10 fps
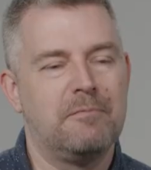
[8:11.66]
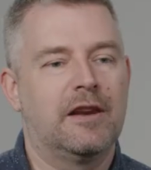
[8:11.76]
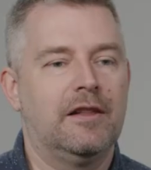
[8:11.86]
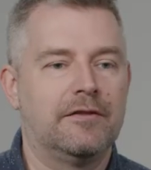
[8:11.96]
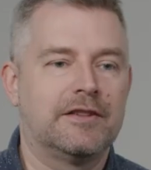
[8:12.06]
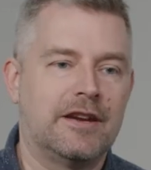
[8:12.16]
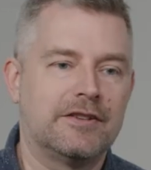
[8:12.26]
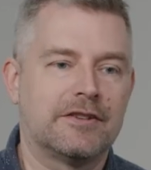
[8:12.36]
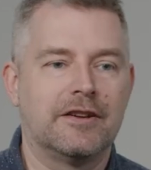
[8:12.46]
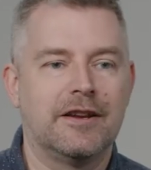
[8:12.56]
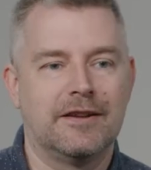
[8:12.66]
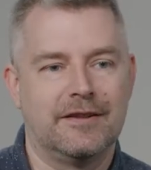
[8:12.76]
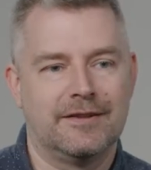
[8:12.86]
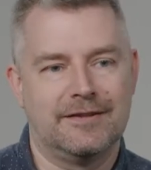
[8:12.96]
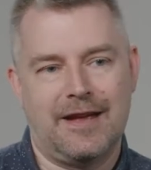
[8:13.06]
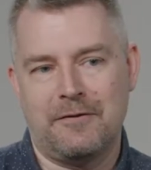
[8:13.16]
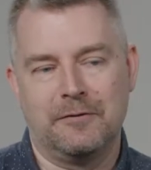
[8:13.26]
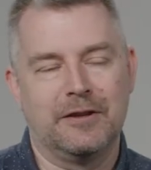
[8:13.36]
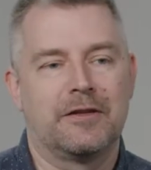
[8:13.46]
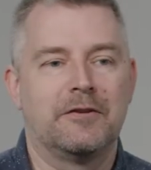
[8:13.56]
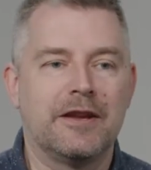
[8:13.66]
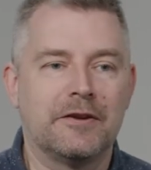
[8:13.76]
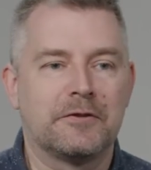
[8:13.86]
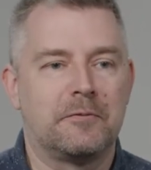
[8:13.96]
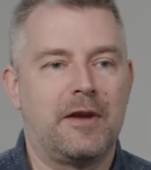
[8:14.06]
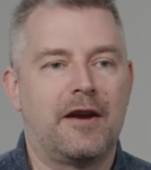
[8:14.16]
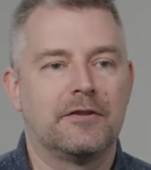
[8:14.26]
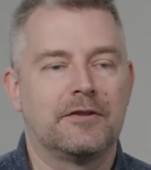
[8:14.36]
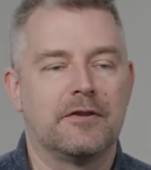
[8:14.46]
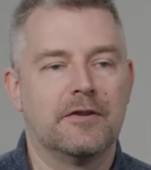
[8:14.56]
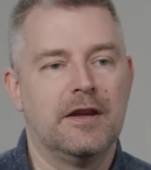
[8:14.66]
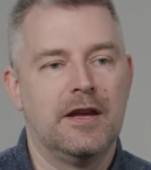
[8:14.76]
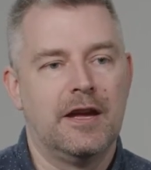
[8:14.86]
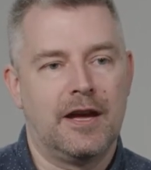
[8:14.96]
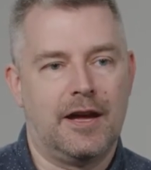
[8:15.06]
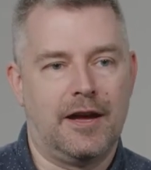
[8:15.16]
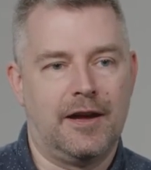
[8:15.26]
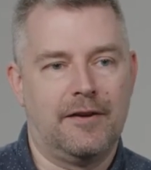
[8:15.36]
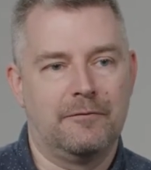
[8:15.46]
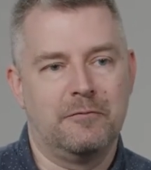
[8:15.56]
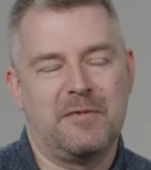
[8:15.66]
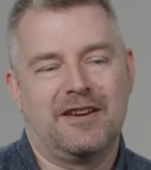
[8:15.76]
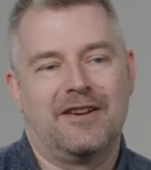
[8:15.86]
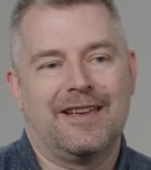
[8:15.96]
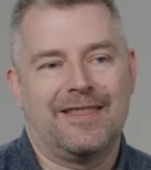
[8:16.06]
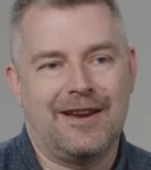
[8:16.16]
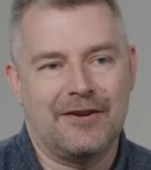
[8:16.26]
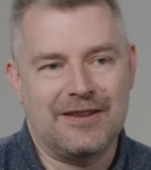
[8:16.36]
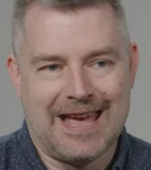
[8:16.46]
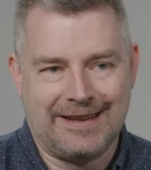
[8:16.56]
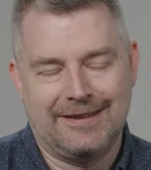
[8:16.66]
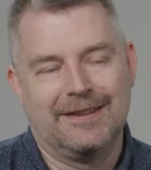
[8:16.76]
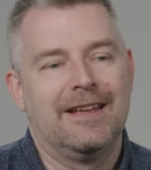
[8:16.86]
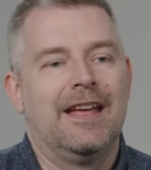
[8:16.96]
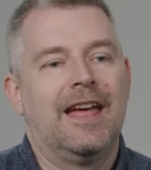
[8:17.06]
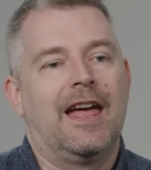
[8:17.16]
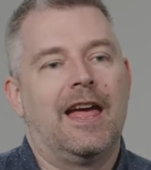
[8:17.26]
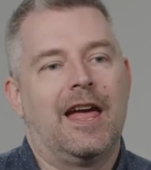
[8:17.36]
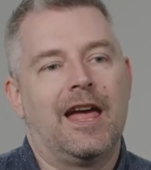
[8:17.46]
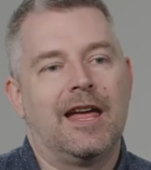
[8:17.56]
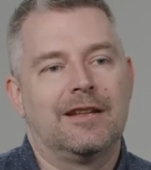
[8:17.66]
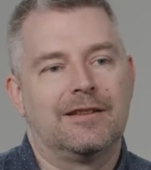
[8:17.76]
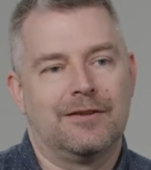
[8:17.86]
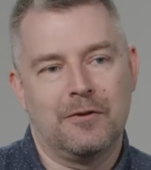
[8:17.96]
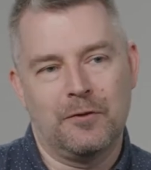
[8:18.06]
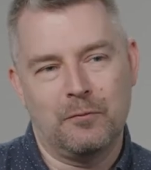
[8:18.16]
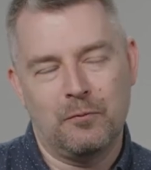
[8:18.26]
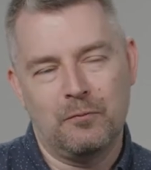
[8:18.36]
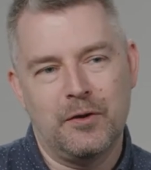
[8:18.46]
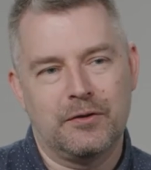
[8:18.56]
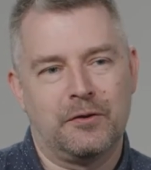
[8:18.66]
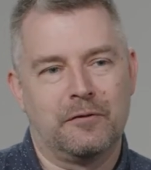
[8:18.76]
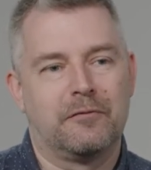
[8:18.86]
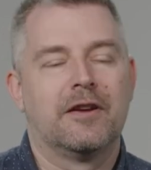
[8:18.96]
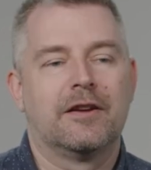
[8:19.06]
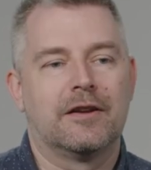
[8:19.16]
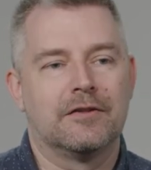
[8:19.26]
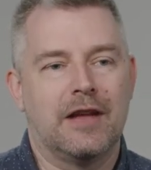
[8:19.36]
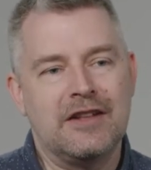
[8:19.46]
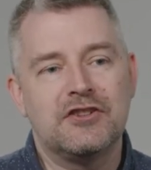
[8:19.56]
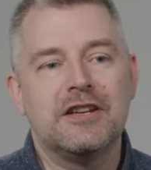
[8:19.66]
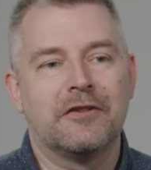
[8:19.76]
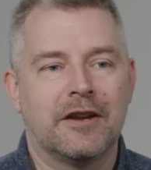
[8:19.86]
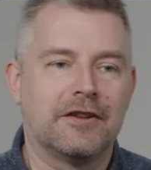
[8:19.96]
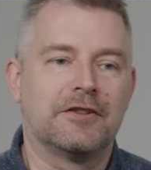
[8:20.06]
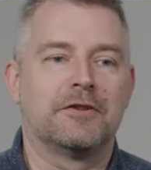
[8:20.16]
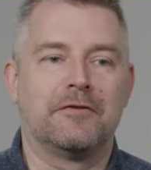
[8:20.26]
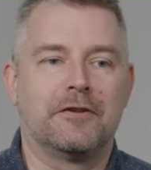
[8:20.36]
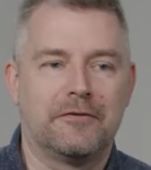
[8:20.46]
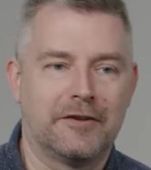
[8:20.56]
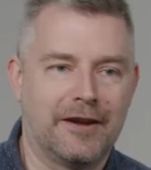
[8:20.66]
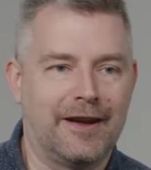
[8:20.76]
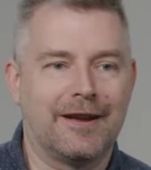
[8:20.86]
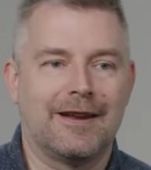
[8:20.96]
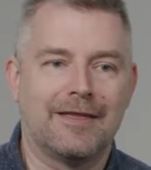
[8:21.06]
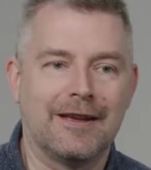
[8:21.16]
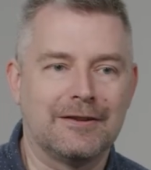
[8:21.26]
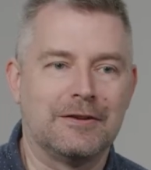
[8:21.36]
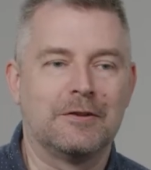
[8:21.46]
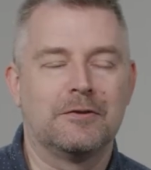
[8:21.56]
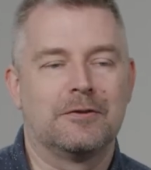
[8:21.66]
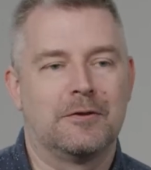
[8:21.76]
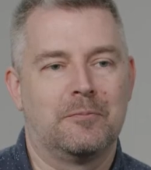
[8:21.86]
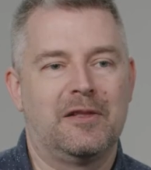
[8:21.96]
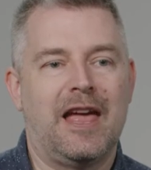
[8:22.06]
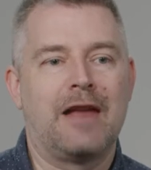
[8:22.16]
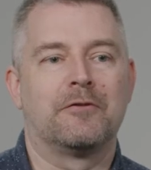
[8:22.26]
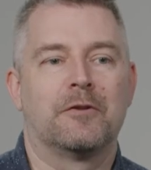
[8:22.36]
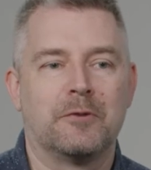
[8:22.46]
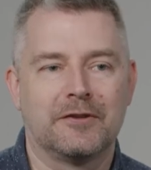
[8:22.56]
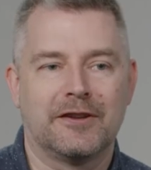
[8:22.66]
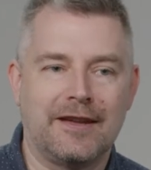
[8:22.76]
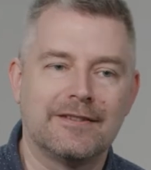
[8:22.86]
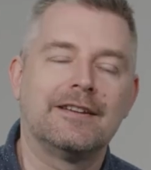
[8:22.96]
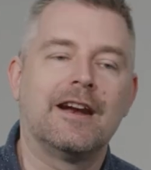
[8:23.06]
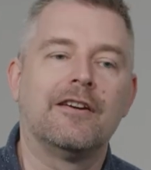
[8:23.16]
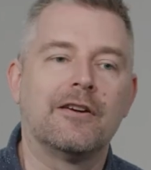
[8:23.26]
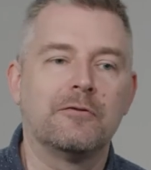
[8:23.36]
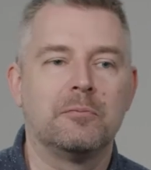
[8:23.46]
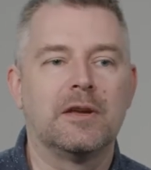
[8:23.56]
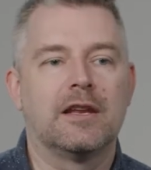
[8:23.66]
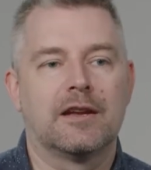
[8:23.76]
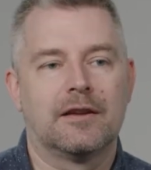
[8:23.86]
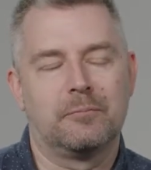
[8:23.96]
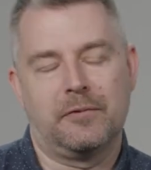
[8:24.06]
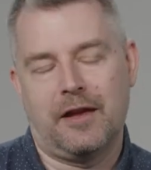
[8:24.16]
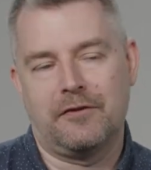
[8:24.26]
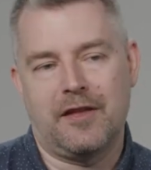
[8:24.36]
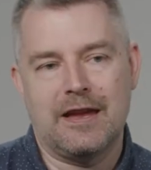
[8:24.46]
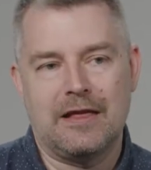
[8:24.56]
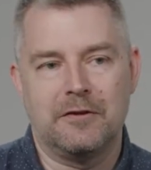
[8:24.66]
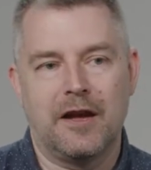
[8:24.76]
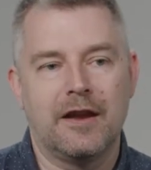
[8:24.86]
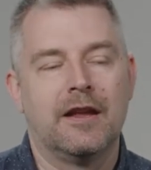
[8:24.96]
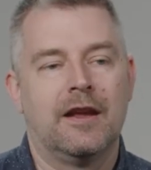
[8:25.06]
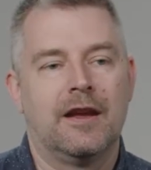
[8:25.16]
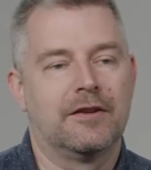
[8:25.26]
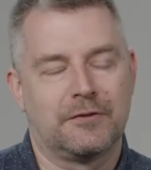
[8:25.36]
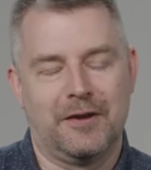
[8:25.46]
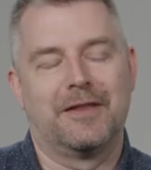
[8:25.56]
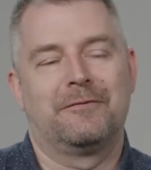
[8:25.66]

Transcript: middle of the century, this is now only 30 years from now, so uh, we might not get there yet. And uh, so the, the sort of con engineering conservative uh, kind of thing to do, sort of plan for the worst case scenario would be to plan for that yellow line, or sorry,